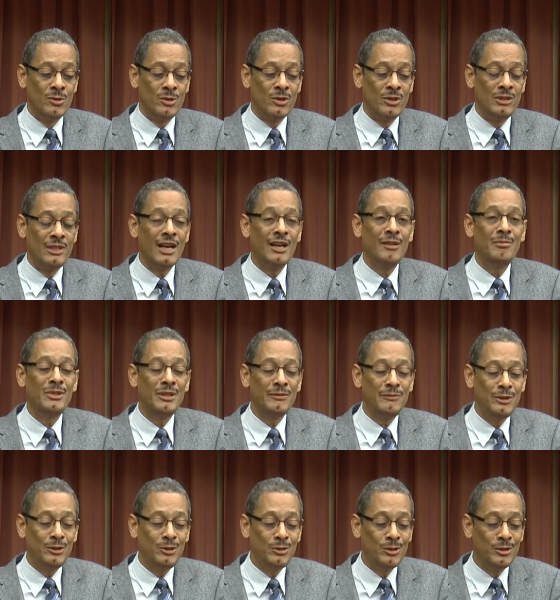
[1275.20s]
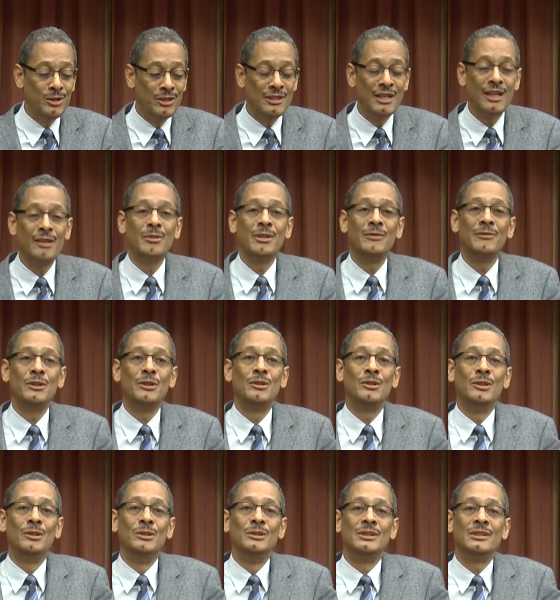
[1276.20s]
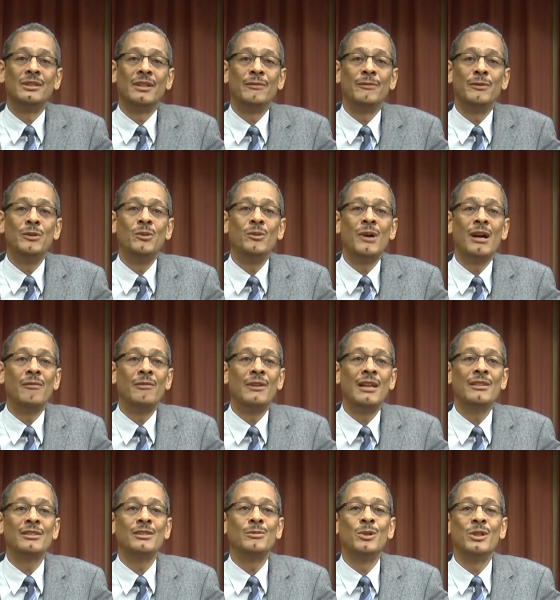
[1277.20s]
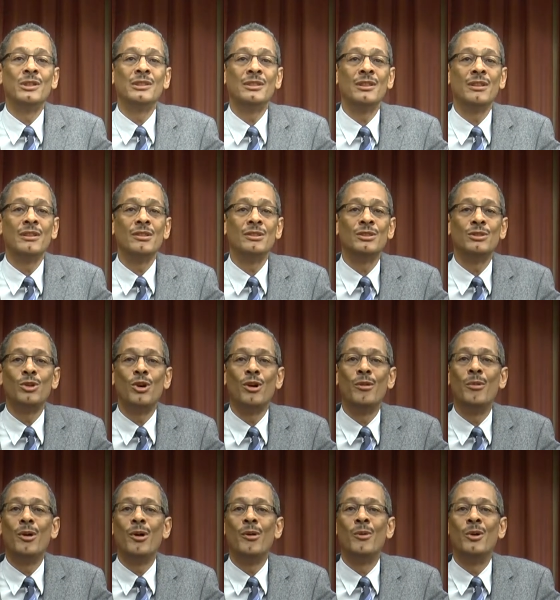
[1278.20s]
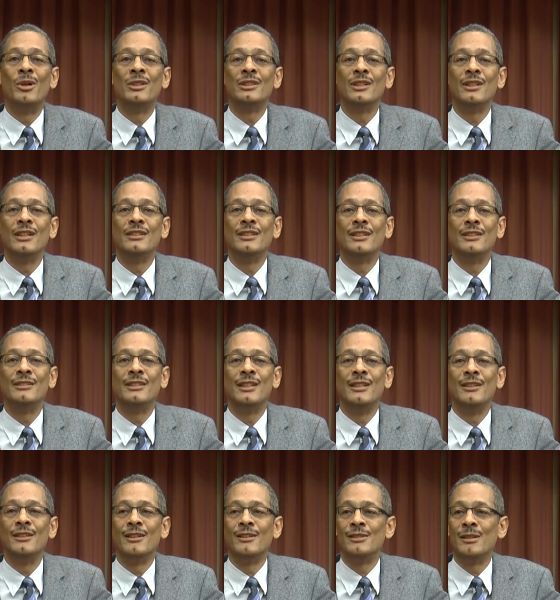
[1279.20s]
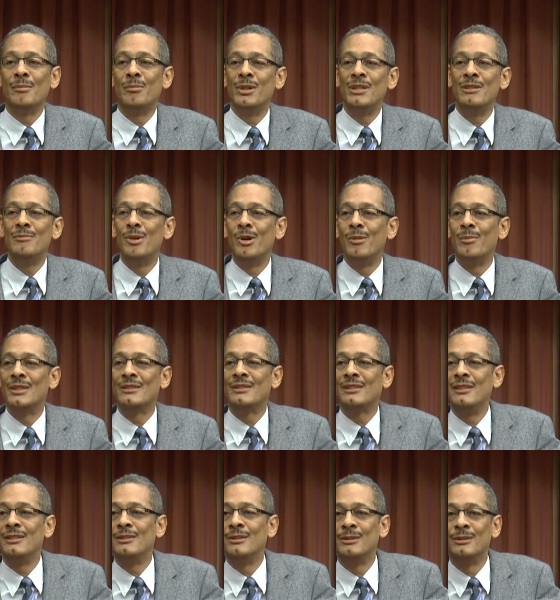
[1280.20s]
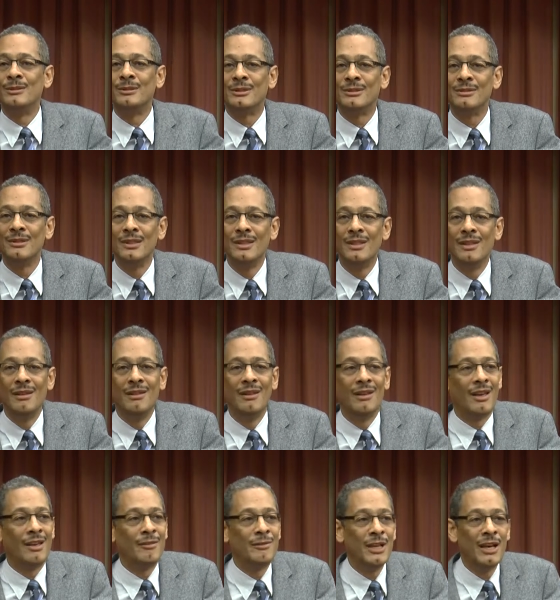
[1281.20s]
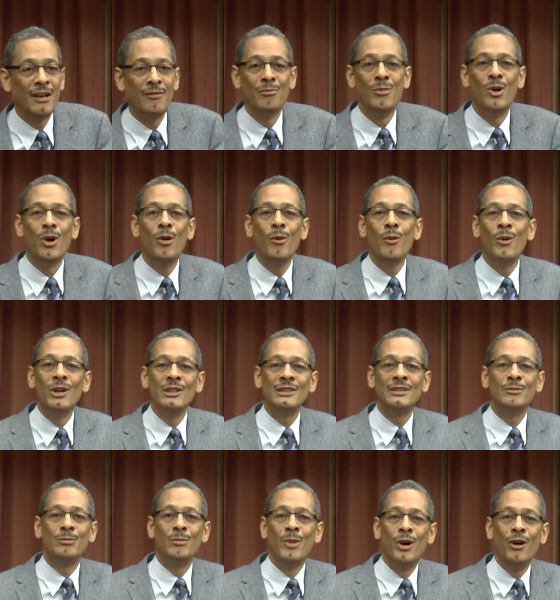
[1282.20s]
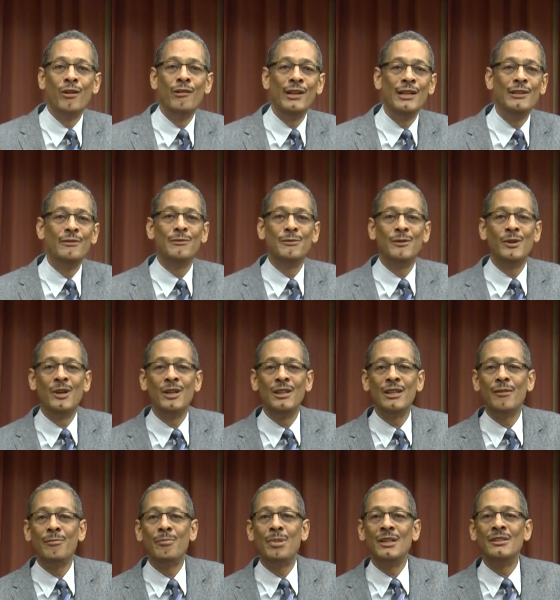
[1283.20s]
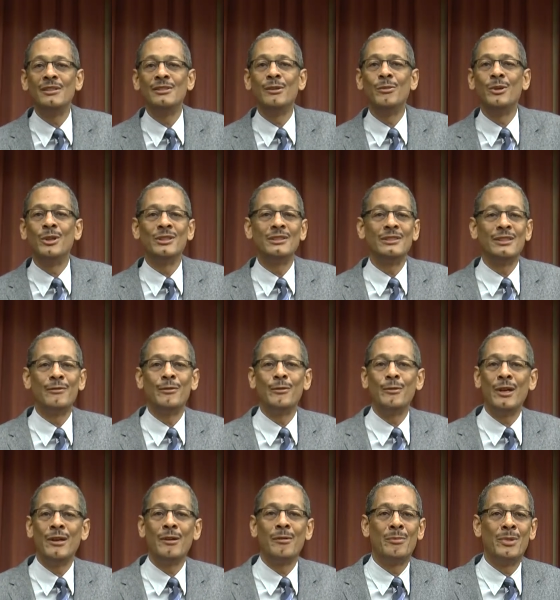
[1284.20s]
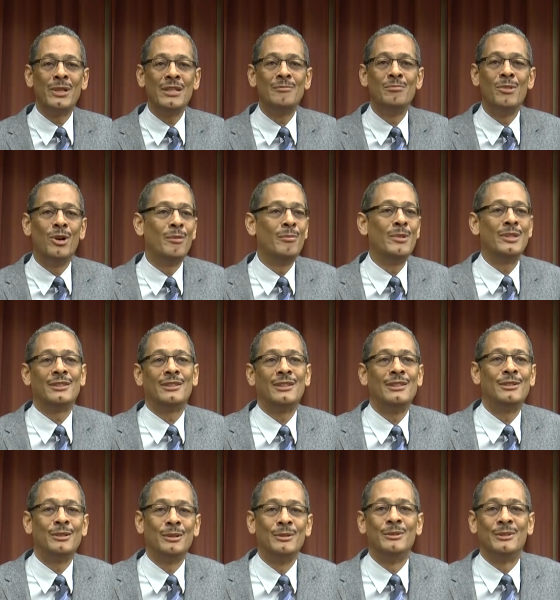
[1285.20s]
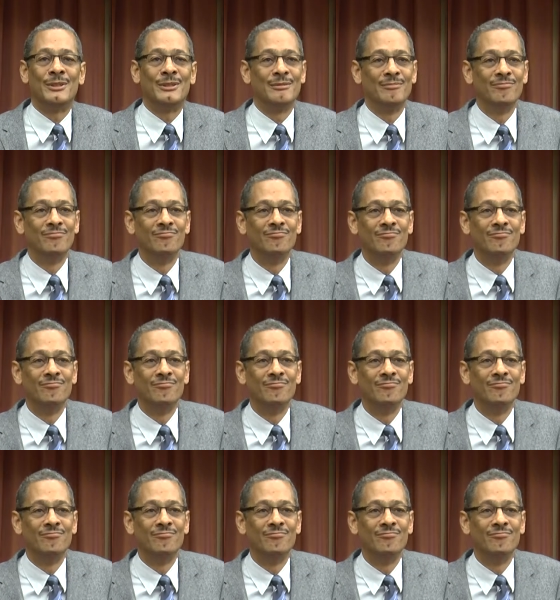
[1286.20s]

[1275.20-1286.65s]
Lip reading: You're damned if you do and you're damned if you don't. If you have less water, you store more water in containers, you breed more mosquitoes. If you have more rainfall, you have puddles of water everywhere, you breed more mosquitoes.